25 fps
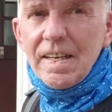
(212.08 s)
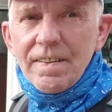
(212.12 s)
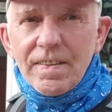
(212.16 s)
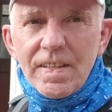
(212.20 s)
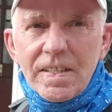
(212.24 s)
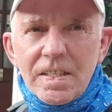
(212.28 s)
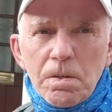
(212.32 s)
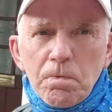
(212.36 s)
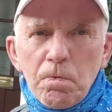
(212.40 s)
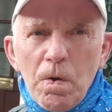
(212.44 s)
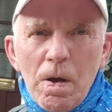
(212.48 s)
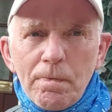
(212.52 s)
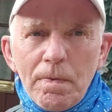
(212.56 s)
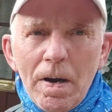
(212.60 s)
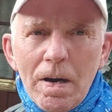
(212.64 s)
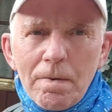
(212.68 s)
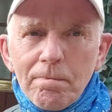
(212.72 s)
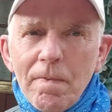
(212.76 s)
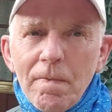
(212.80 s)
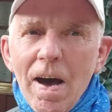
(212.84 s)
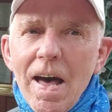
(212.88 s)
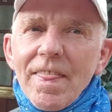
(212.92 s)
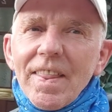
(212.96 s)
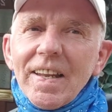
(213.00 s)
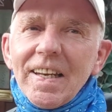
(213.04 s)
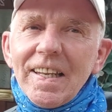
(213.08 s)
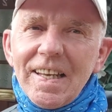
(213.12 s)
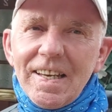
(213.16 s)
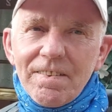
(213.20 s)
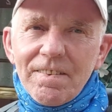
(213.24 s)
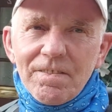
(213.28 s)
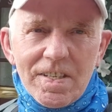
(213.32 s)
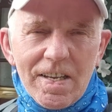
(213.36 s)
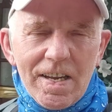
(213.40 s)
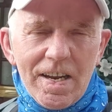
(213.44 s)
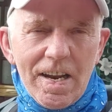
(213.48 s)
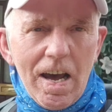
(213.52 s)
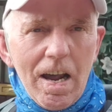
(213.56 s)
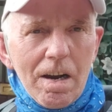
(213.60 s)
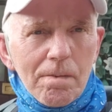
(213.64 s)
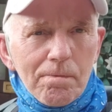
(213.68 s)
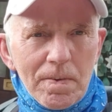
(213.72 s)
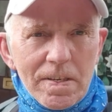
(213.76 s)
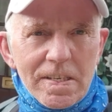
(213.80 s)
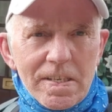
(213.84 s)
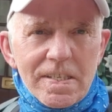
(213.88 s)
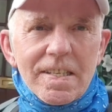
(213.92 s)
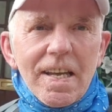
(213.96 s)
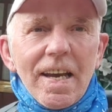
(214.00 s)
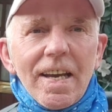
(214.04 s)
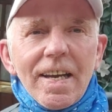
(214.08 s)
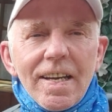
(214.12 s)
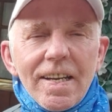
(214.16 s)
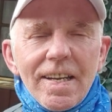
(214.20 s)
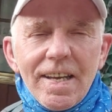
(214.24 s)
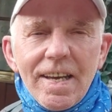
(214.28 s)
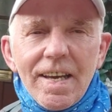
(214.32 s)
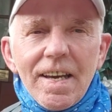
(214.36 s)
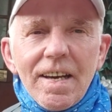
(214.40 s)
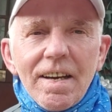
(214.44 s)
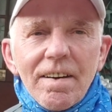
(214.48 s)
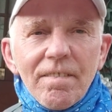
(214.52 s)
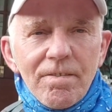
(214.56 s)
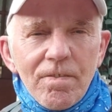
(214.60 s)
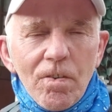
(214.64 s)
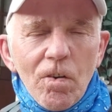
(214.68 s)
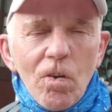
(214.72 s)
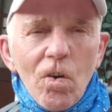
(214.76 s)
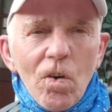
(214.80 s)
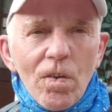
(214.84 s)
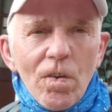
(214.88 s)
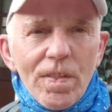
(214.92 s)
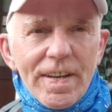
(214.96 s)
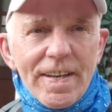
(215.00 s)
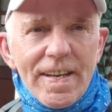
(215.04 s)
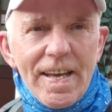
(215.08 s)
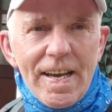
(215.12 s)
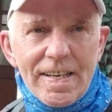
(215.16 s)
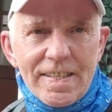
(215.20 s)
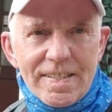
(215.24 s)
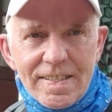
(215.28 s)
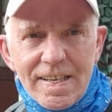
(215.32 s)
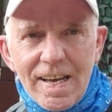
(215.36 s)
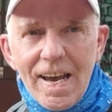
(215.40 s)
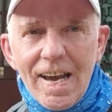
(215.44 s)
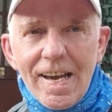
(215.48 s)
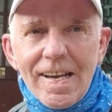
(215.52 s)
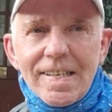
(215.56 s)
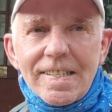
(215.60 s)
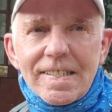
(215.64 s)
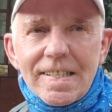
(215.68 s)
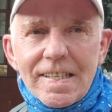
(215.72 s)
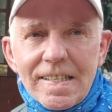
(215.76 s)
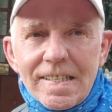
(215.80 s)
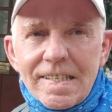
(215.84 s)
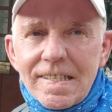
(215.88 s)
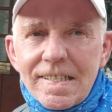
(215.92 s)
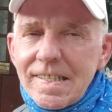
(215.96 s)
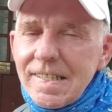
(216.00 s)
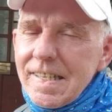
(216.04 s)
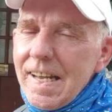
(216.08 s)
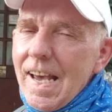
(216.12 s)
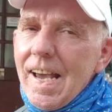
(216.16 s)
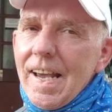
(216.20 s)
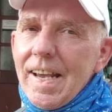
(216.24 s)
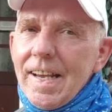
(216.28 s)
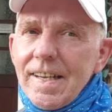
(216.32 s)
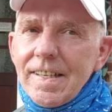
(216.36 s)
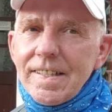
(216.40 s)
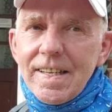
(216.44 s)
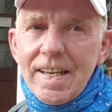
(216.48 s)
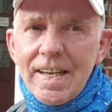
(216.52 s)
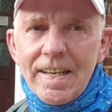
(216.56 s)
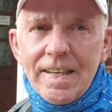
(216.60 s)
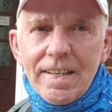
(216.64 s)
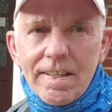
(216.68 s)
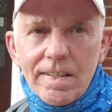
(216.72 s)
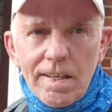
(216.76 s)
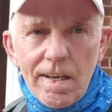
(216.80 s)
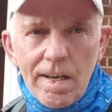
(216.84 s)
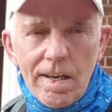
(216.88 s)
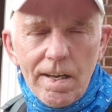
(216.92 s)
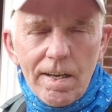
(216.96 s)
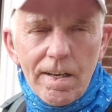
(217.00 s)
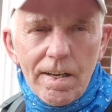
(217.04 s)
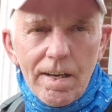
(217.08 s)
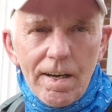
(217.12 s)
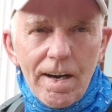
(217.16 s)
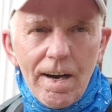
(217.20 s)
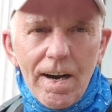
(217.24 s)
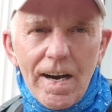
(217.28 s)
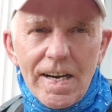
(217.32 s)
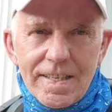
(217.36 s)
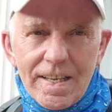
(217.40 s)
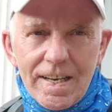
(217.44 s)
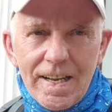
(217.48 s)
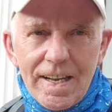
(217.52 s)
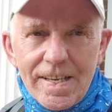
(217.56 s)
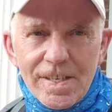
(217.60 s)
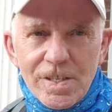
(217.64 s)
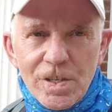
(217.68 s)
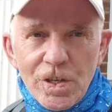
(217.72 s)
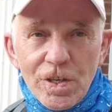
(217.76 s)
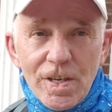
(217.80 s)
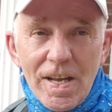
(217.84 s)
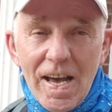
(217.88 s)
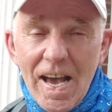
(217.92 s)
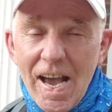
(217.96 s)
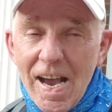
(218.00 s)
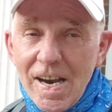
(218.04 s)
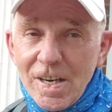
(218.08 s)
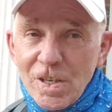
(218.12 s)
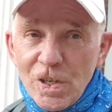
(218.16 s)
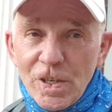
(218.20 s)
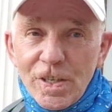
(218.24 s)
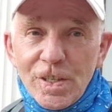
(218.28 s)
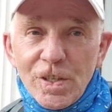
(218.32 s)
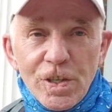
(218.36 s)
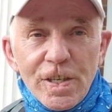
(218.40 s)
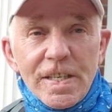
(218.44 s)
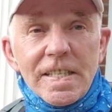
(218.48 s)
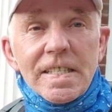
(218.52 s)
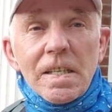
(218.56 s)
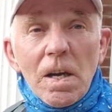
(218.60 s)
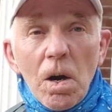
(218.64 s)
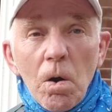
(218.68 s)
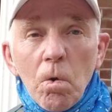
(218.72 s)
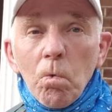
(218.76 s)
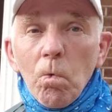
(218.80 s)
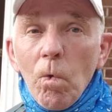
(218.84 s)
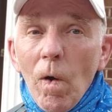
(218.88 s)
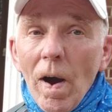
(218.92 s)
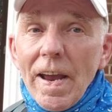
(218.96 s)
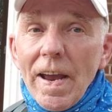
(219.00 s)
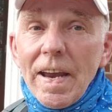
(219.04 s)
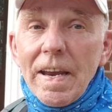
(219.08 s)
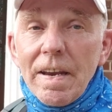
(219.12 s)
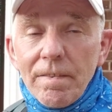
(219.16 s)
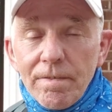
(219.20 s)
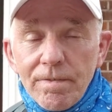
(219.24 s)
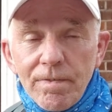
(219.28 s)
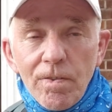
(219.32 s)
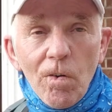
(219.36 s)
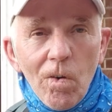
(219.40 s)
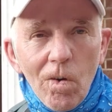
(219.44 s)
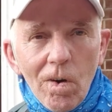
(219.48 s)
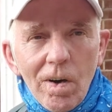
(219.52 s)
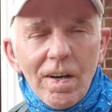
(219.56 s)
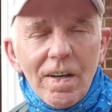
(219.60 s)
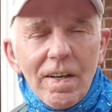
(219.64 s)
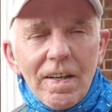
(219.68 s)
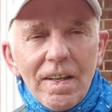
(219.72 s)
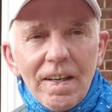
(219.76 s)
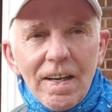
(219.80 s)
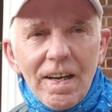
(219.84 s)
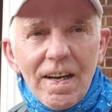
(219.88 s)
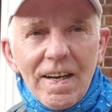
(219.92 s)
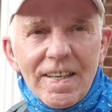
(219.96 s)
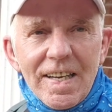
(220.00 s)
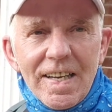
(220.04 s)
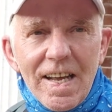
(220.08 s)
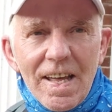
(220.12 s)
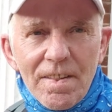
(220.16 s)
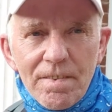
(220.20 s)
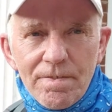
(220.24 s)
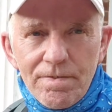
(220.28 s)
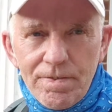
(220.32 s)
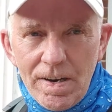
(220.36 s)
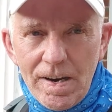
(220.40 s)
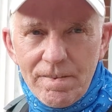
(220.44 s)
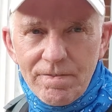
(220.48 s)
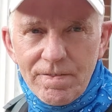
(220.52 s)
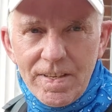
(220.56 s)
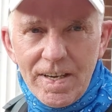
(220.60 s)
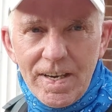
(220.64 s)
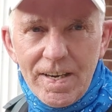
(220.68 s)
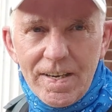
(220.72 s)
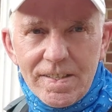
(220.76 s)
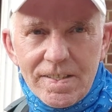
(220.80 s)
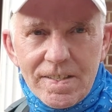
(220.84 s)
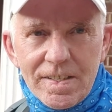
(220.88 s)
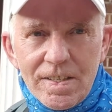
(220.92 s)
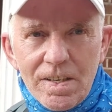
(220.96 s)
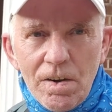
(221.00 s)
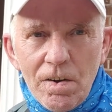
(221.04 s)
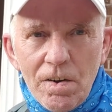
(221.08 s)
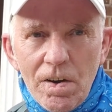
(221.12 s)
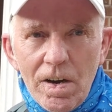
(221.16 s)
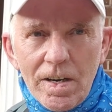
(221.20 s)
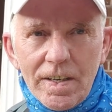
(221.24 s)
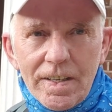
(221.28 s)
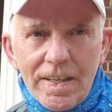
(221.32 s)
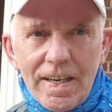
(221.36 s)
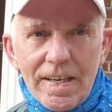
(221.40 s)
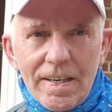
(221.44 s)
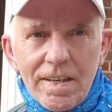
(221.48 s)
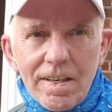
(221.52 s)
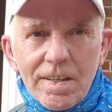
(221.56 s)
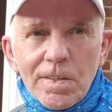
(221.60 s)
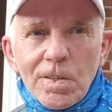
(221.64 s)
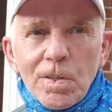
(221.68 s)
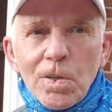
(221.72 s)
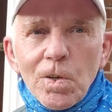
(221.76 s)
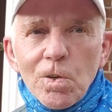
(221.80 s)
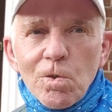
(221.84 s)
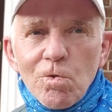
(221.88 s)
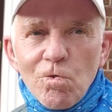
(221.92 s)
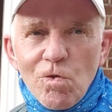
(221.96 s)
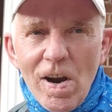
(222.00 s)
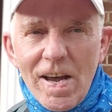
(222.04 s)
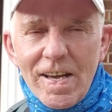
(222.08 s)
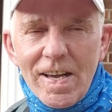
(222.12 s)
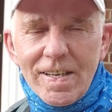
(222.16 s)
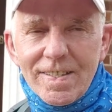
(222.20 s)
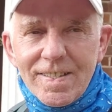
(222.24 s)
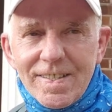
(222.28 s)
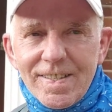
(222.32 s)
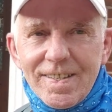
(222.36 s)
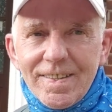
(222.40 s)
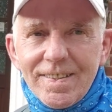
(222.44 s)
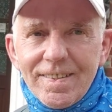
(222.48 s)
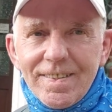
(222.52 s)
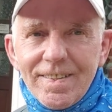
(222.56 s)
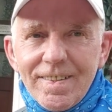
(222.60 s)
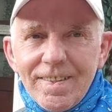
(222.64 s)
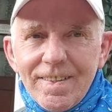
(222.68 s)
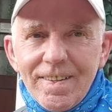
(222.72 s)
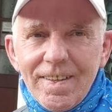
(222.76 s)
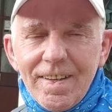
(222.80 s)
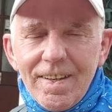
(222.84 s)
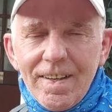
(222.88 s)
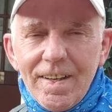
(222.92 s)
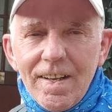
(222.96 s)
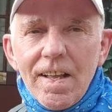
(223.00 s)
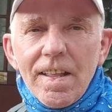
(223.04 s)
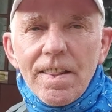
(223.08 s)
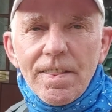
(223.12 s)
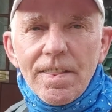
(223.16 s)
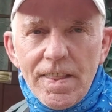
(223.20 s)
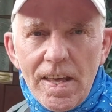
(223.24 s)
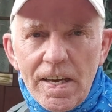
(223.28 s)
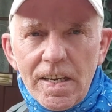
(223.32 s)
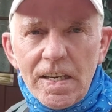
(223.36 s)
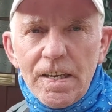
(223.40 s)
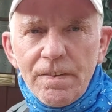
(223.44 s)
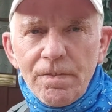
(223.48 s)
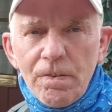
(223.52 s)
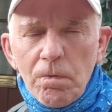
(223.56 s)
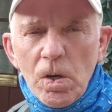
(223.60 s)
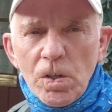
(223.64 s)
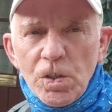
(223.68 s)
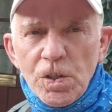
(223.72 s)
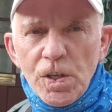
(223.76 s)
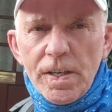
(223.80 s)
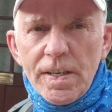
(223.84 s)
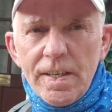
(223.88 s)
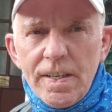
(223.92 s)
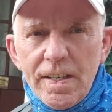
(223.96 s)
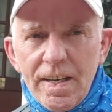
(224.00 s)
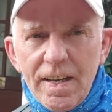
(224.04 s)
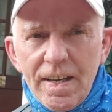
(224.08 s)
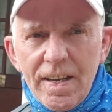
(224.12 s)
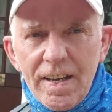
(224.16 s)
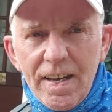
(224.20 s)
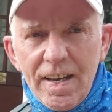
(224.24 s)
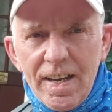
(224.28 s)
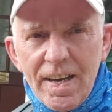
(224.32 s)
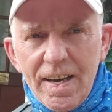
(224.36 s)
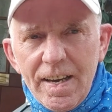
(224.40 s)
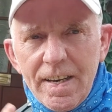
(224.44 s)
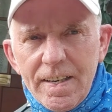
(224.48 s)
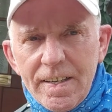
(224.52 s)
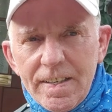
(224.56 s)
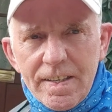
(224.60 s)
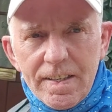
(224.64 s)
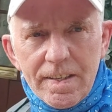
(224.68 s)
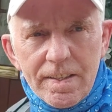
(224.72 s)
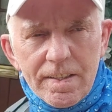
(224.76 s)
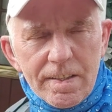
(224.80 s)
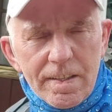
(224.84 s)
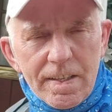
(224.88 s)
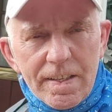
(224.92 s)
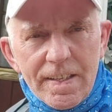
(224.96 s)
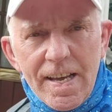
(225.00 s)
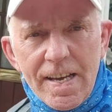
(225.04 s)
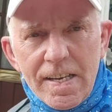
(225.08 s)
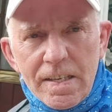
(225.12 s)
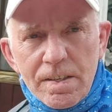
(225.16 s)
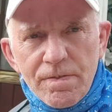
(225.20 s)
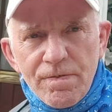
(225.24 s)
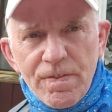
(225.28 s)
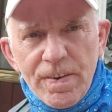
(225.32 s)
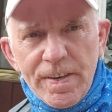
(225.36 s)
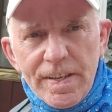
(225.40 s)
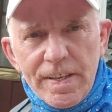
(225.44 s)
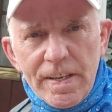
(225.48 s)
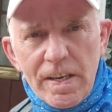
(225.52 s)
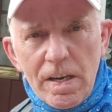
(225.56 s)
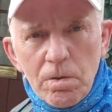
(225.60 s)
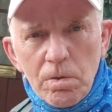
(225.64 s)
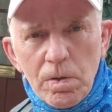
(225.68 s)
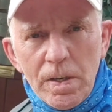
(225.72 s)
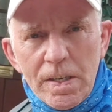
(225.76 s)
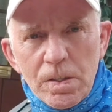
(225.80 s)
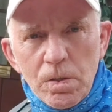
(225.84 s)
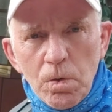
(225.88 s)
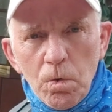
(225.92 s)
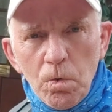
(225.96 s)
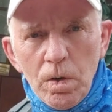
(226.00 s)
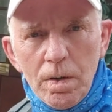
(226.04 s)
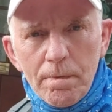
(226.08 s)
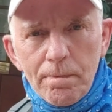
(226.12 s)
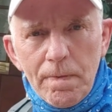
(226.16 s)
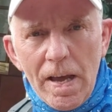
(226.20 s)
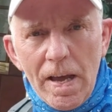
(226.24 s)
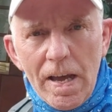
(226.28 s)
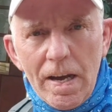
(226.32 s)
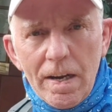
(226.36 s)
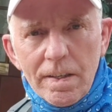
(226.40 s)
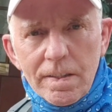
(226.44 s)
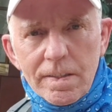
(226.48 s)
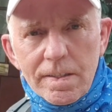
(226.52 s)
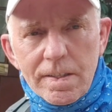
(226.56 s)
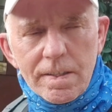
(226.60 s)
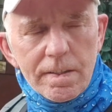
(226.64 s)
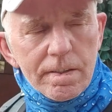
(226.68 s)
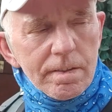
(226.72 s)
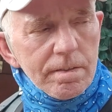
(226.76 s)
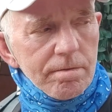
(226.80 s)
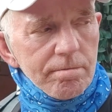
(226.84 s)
This is where my mother lives, and I'll be staying here for the next 8 days in isolation. Actually, she's away for another 5 days, so I'll get a good rest. Thank you for watching, and the next video is all about,